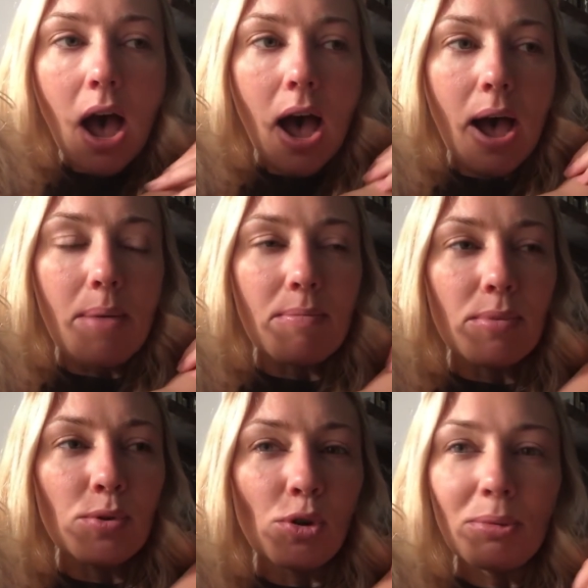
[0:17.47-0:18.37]

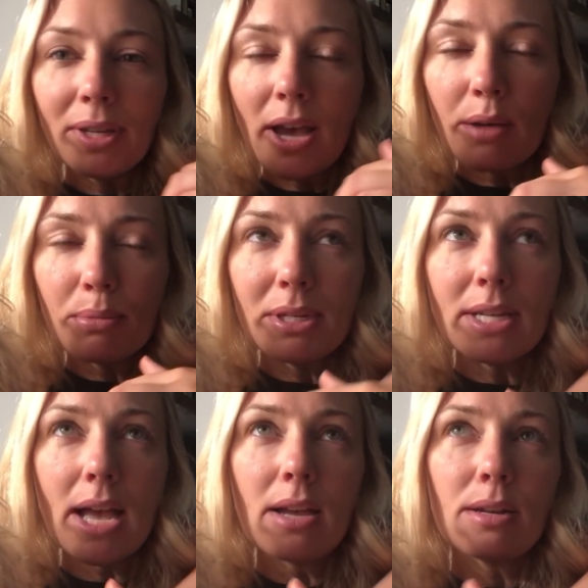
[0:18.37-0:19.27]
Um, normally I would be
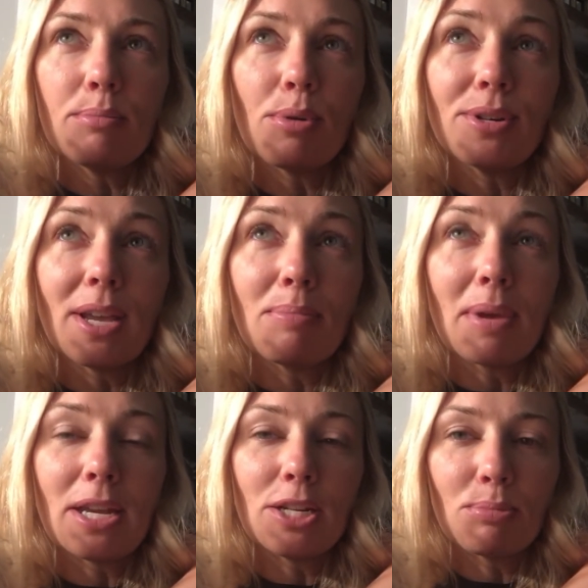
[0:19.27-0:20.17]
down at Bondi
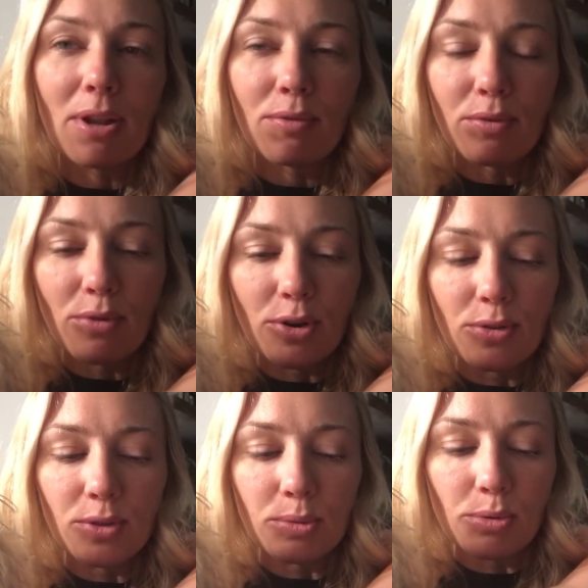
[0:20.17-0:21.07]
Beach, but I've got Rocco
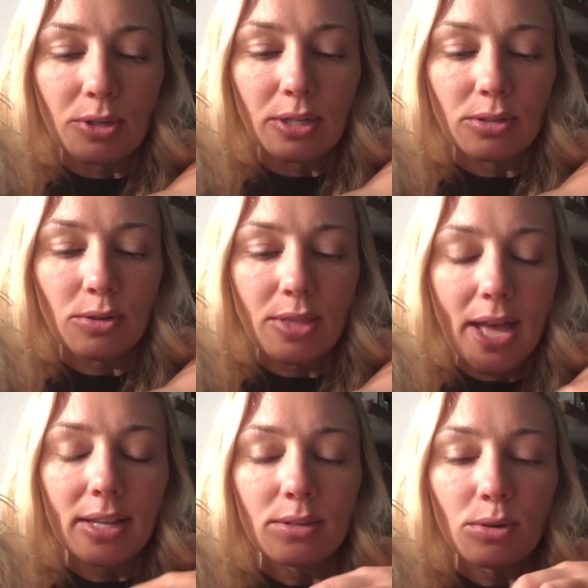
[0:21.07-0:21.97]
this morning, so
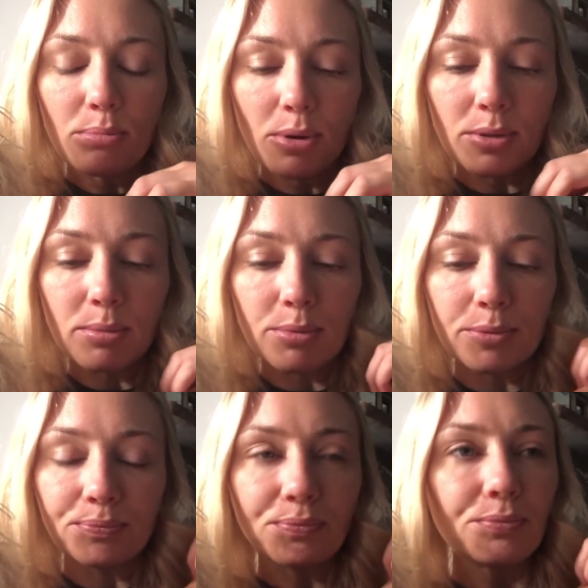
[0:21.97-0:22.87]
that is not possible.